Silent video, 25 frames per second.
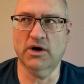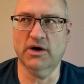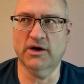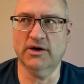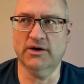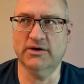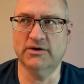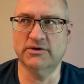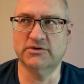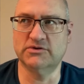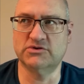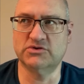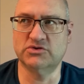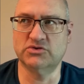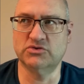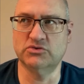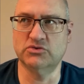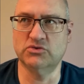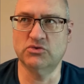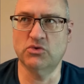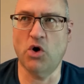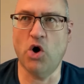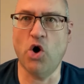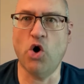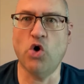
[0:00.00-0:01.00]
uh,
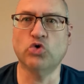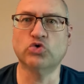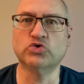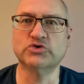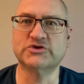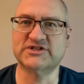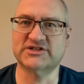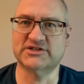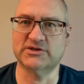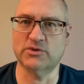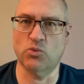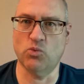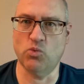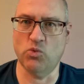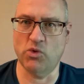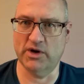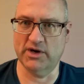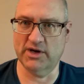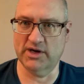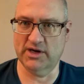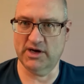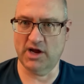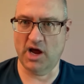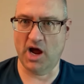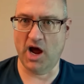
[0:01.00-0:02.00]
to hold someone
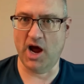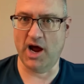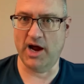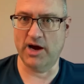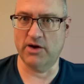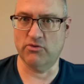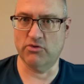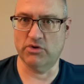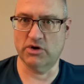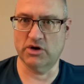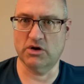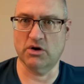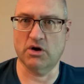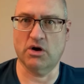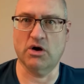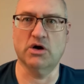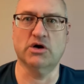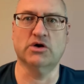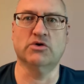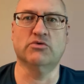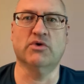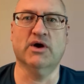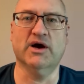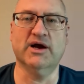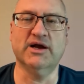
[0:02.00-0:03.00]
in high
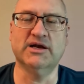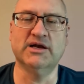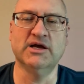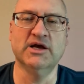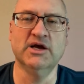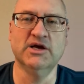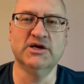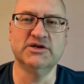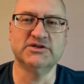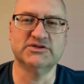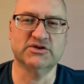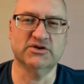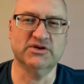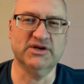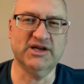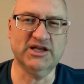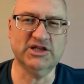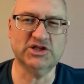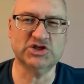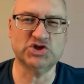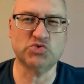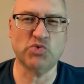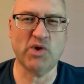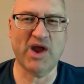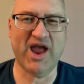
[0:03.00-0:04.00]
regard, right? So in
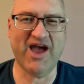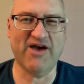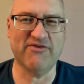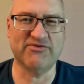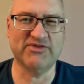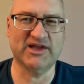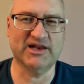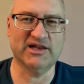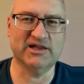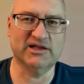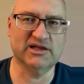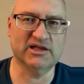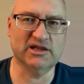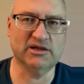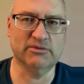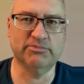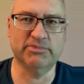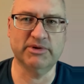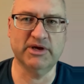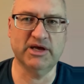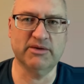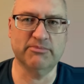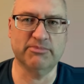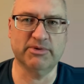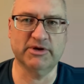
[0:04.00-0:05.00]
English, we have that a little
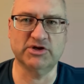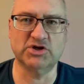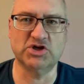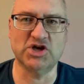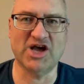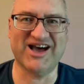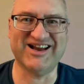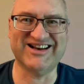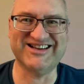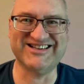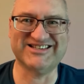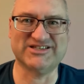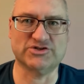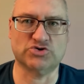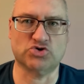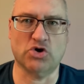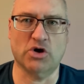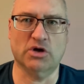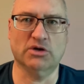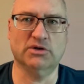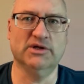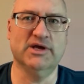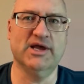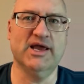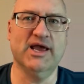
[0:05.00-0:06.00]
bit, but not as
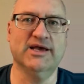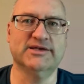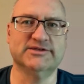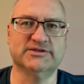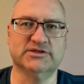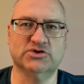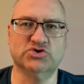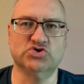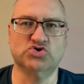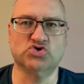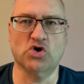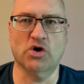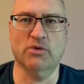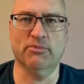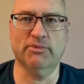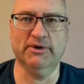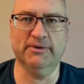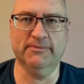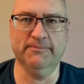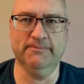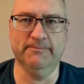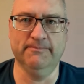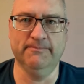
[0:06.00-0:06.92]
strongly as in German.